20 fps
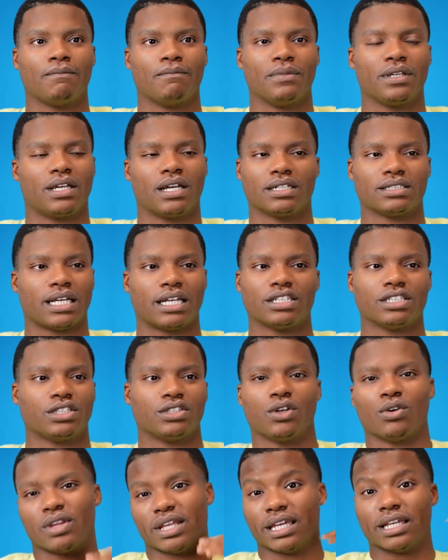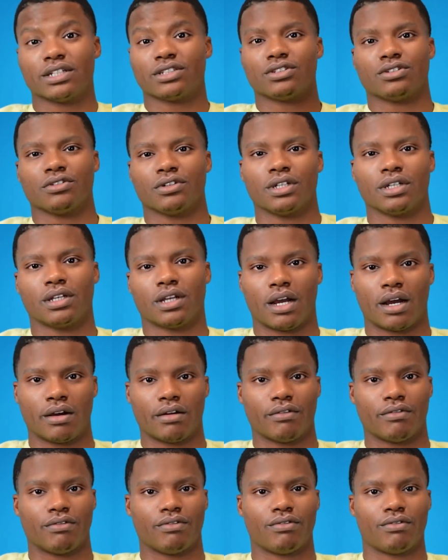Because I just know the history
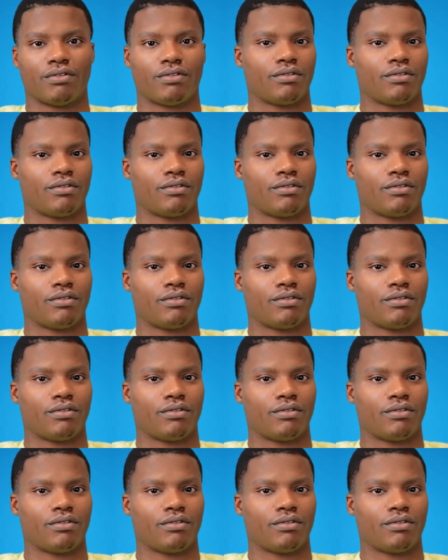of,